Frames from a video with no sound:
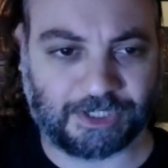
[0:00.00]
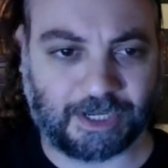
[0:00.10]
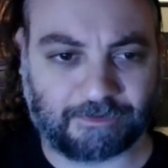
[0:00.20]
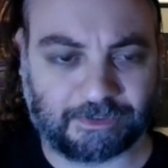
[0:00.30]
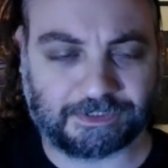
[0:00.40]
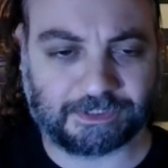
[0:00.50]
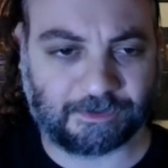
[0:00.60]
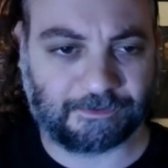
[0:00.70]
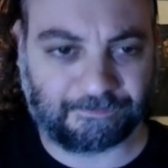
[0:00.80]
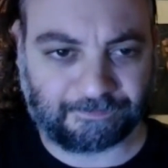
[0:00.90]
genres,
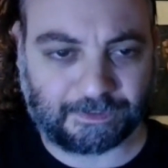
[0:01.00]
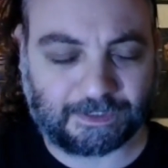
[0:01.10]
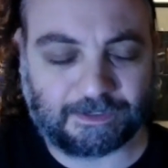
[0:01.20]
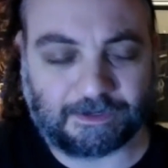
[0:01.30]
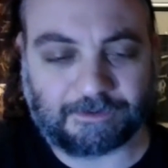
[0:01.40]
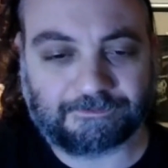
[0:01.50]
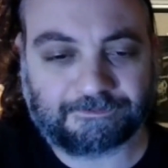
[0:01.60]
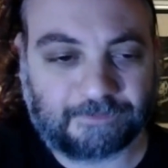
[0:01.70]
so, you know.